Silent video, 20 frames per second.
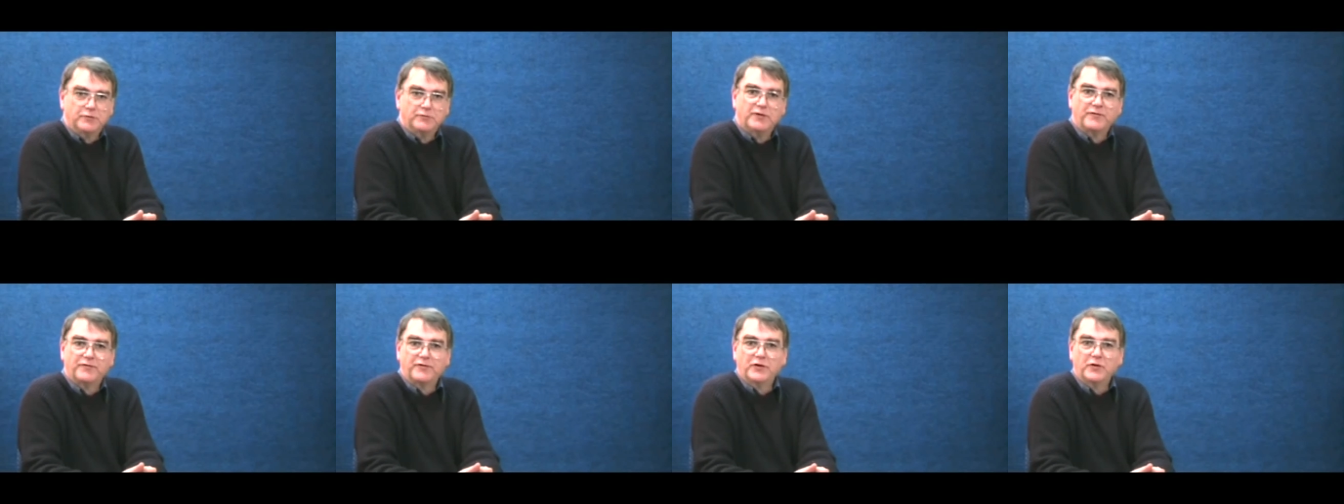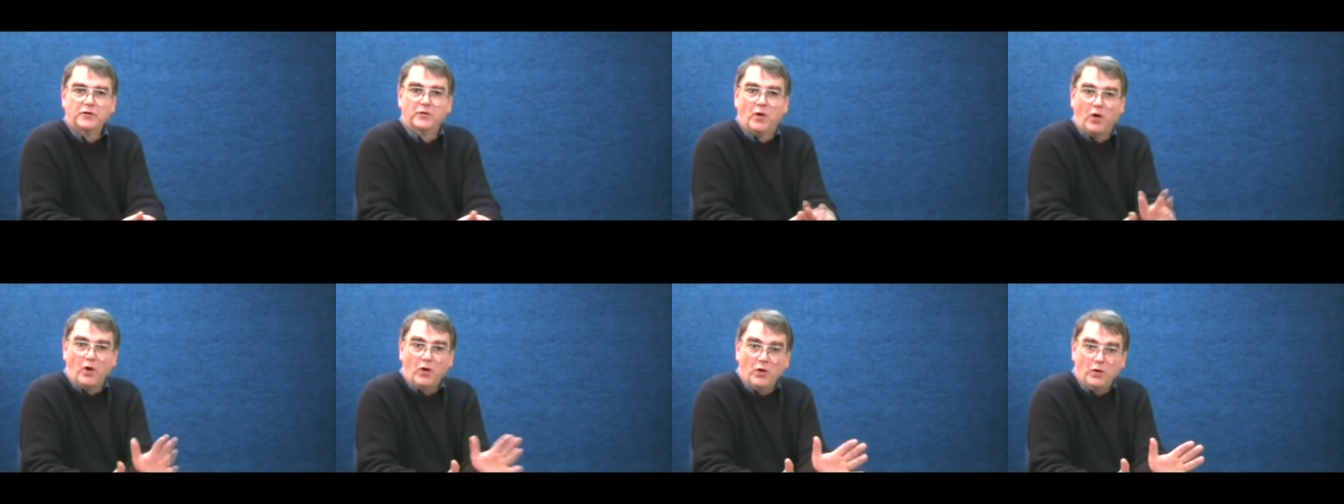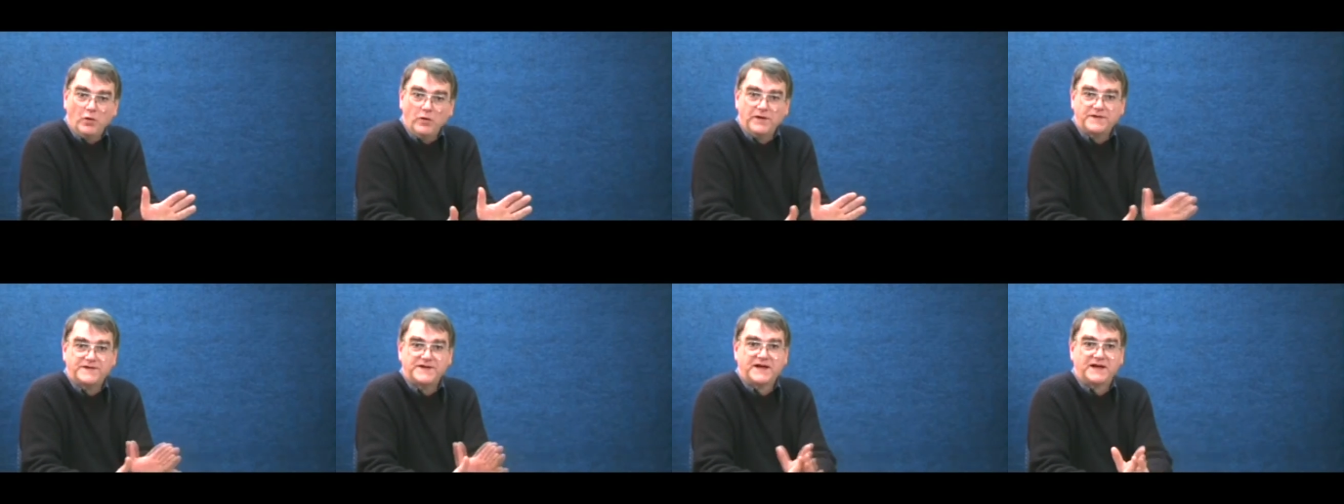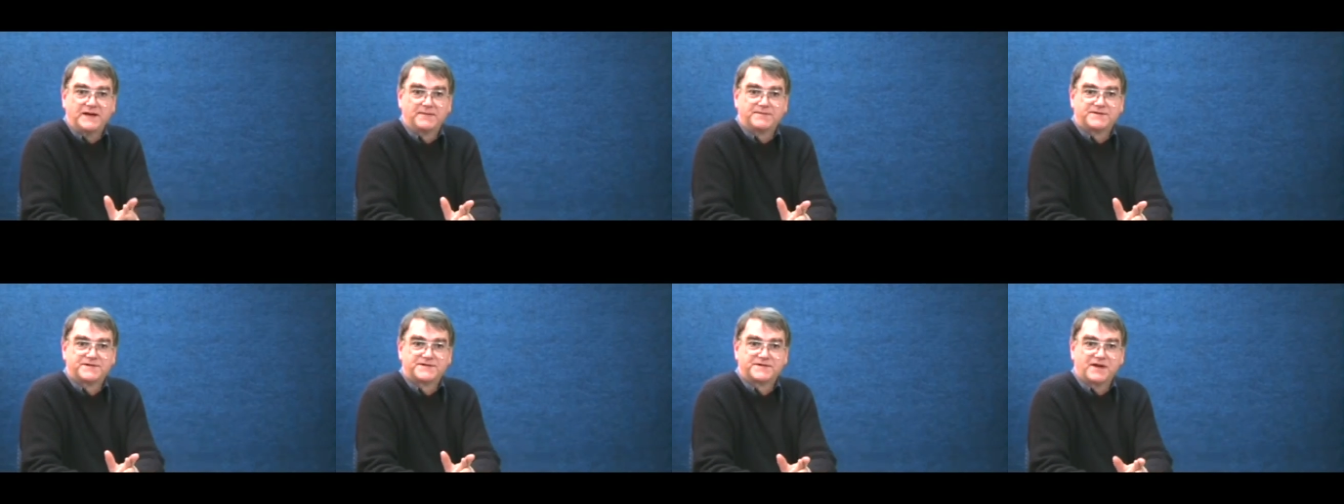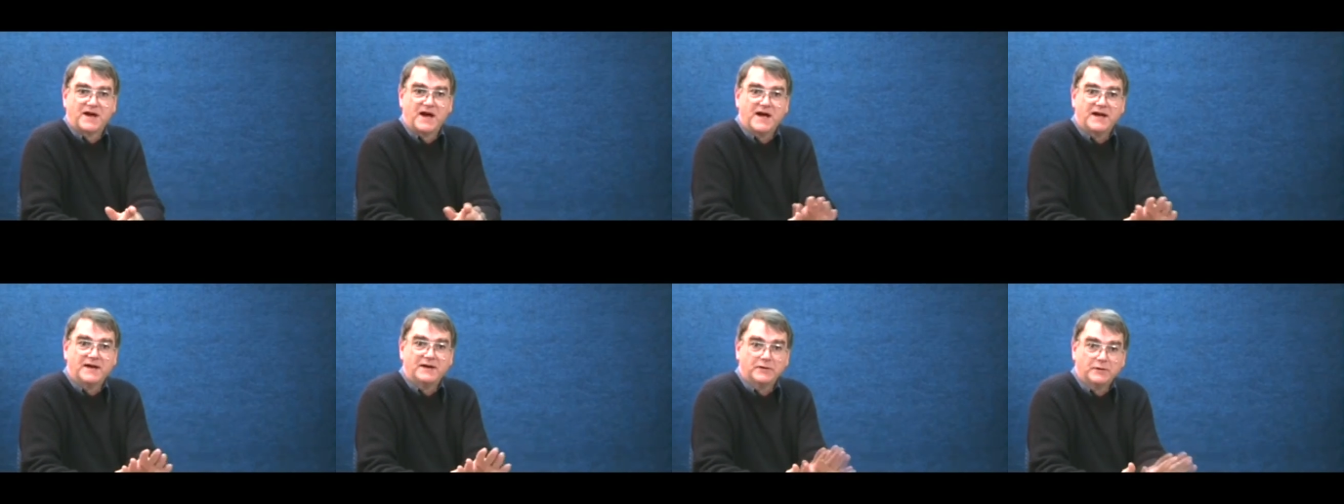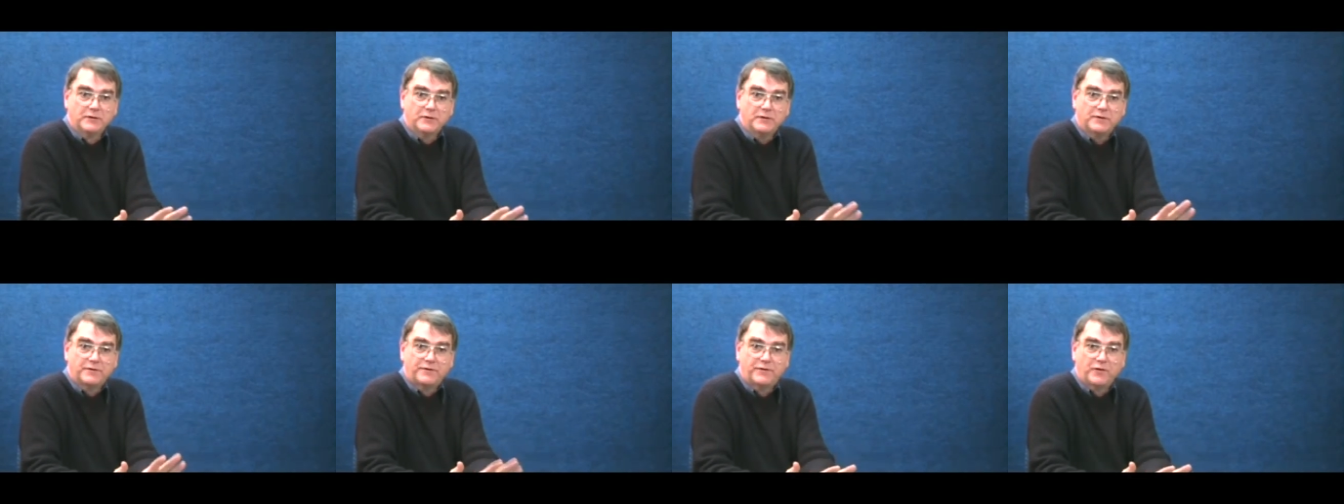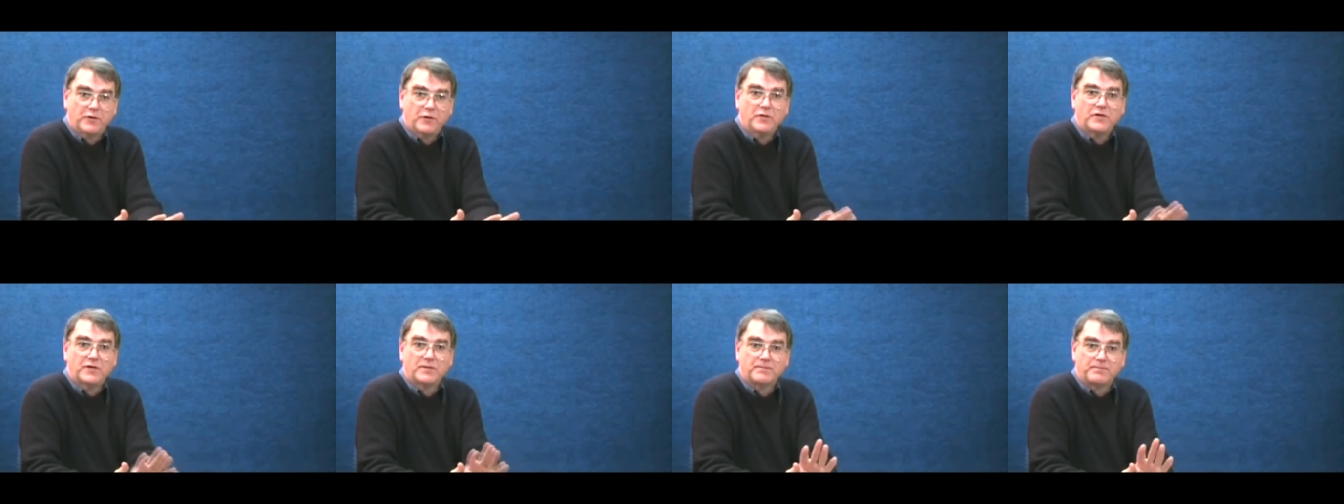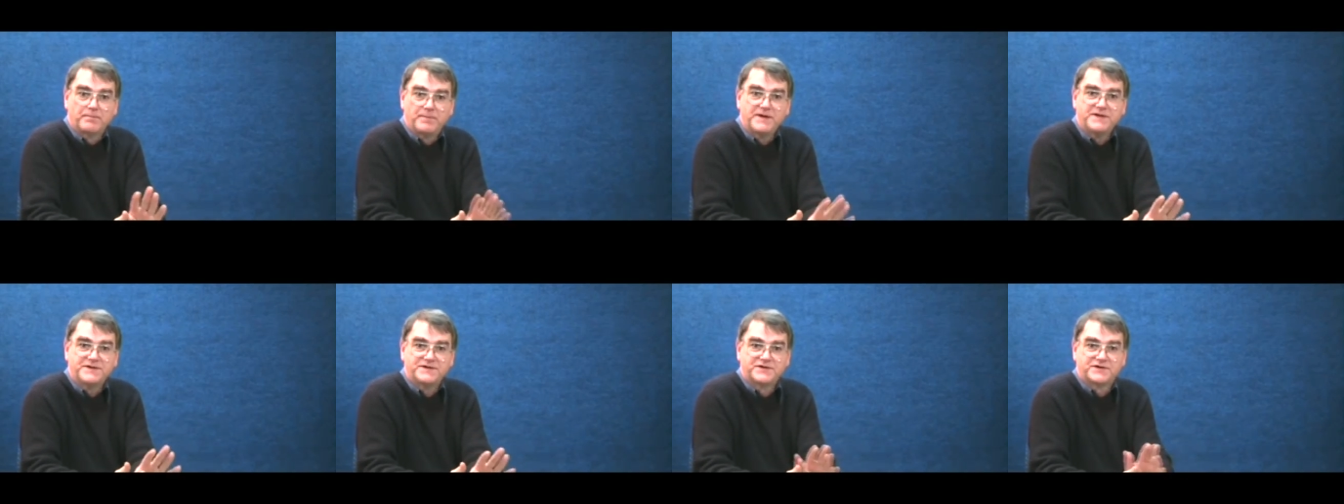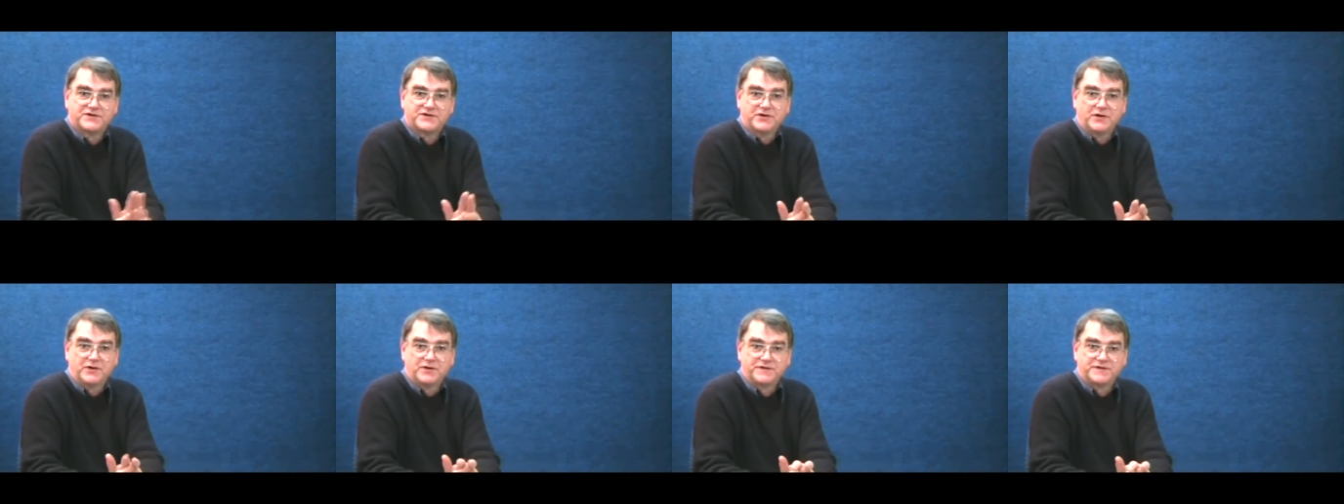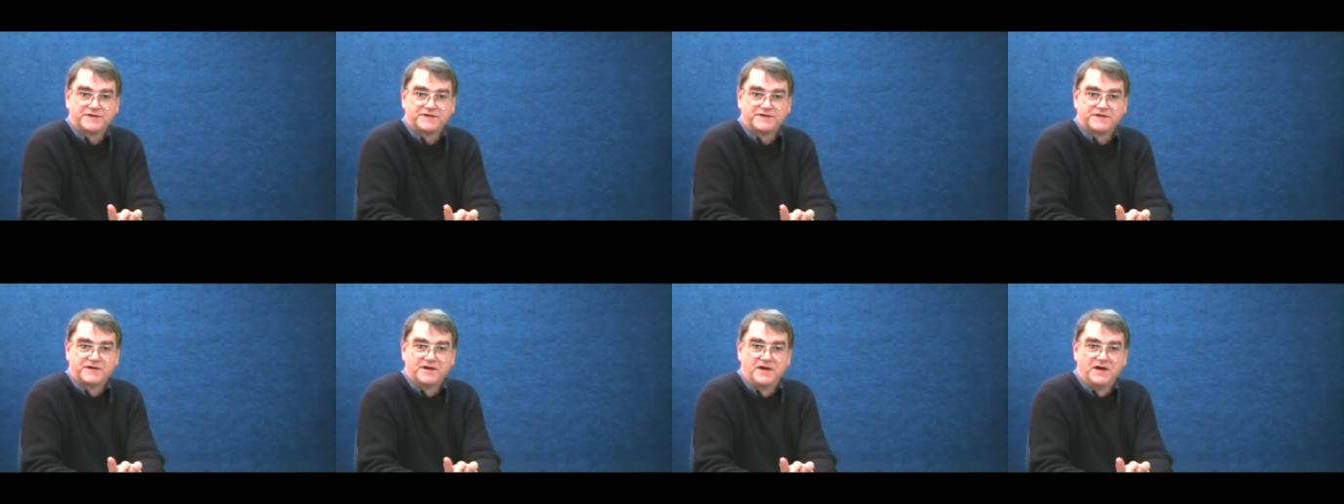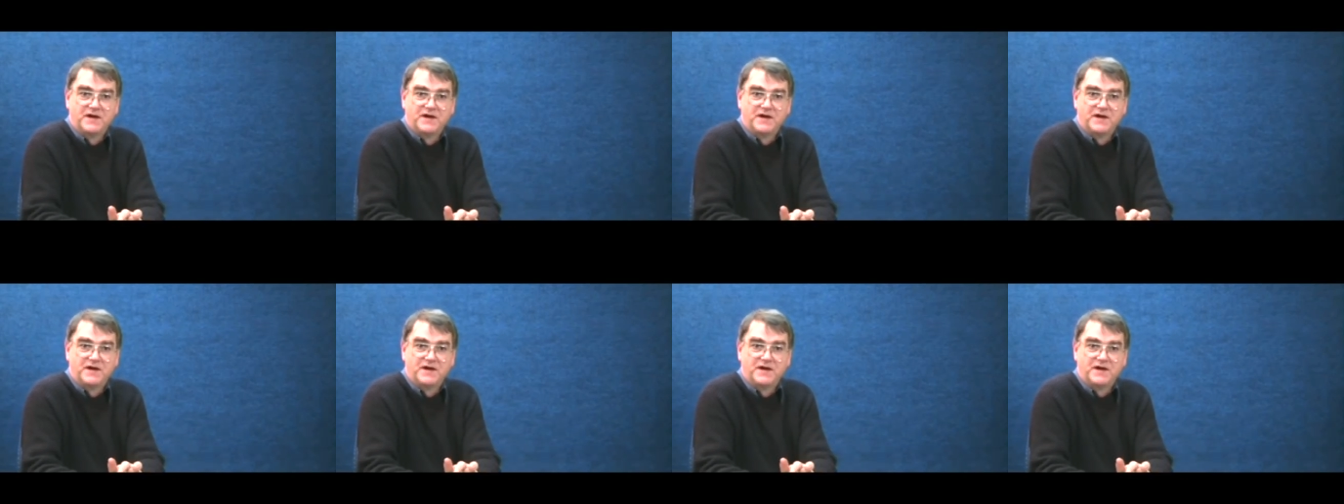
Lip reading: review all the tapes and look for the best shots.